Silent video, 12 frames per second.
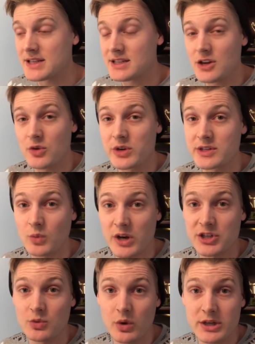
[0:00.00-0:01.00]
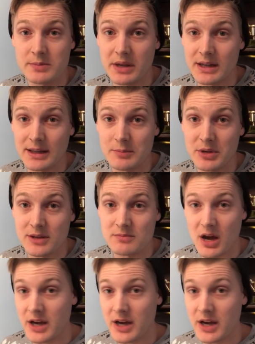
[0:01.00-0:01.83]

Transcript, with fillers: I see no reason why she wouldn't be an Olympian.